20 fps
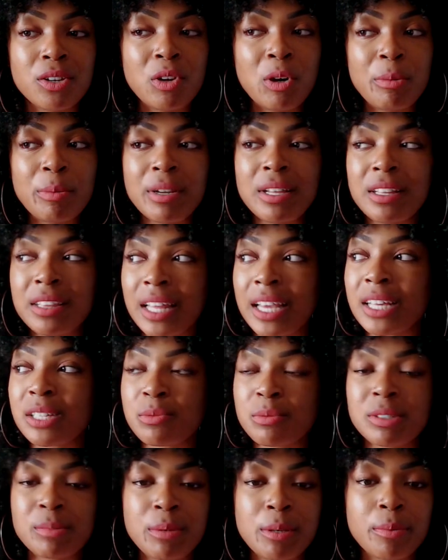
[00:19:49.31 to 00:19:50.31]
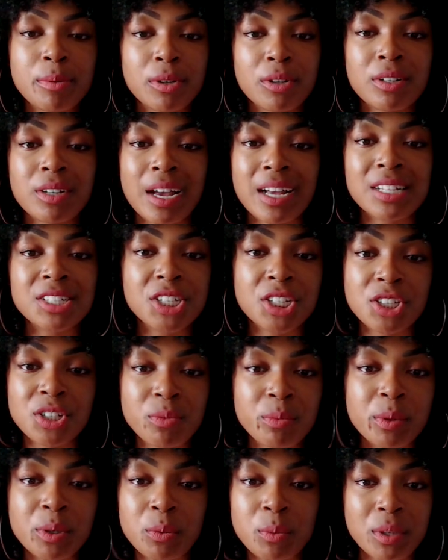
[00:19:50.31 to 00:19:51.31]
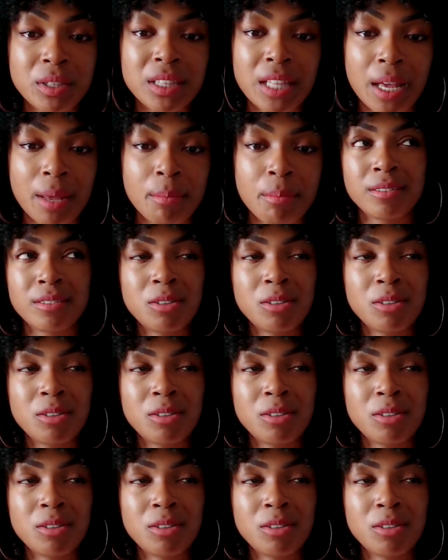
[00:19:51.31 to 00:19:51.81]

Nobody likes when people are not genuine with that.